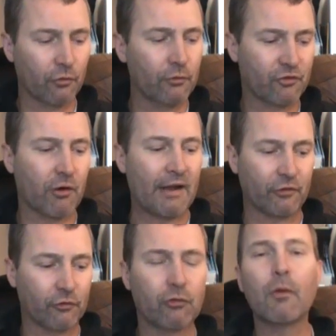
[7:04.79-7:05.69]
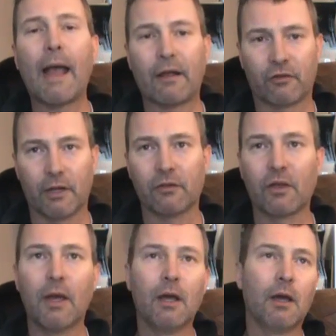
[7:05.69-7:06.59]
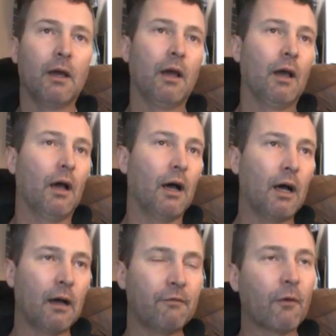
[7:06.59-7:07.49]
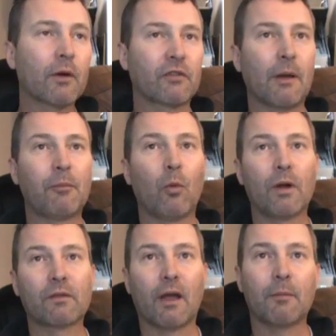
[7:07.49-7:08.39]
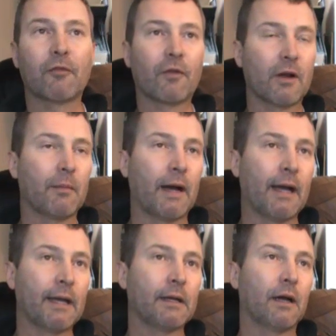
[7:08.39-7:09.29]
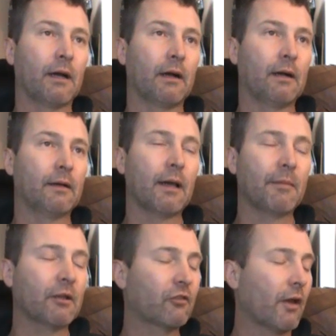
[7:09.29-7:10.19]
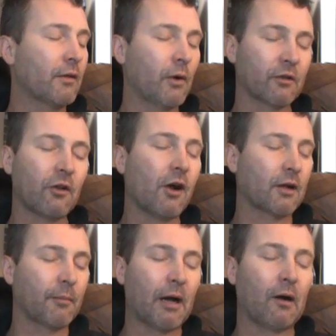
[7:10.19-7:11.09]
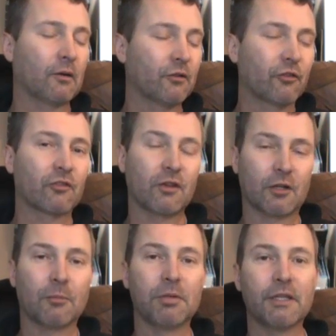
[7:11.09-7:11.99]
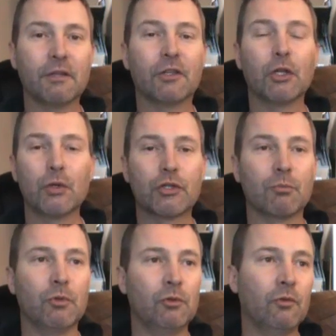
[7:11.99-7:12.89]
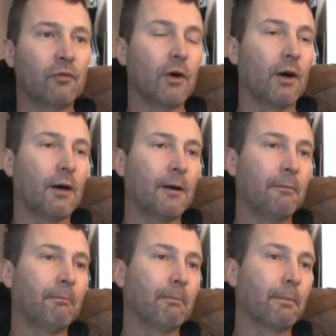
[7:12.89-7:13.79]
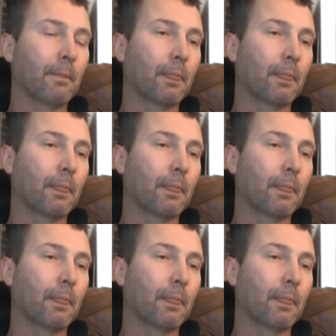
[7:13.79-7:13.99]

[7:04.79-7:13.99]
true tragedy, true accidents. Uh, for example, one time a friend of mine, uh, you want to talk about just a complete douche move. Um,